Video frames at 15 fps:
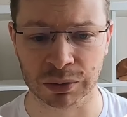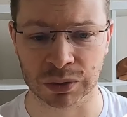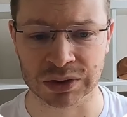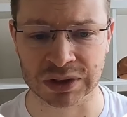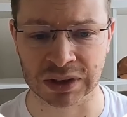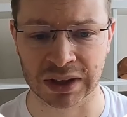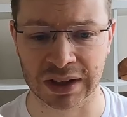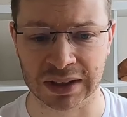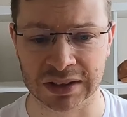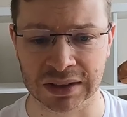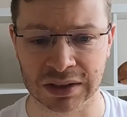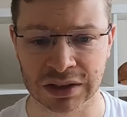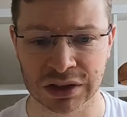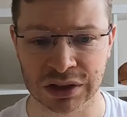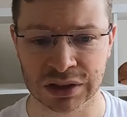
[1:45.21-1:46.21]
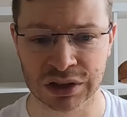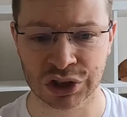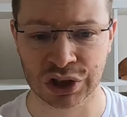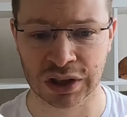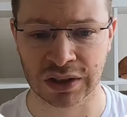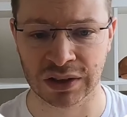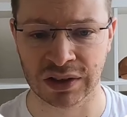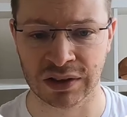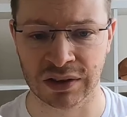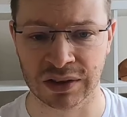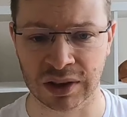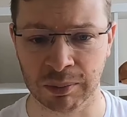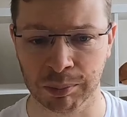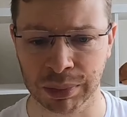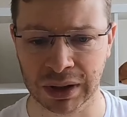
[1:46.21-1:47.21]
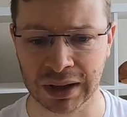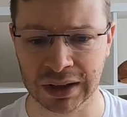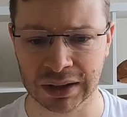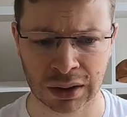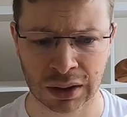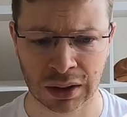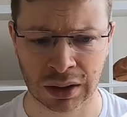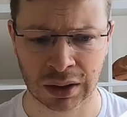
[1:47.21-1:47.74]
to select change template.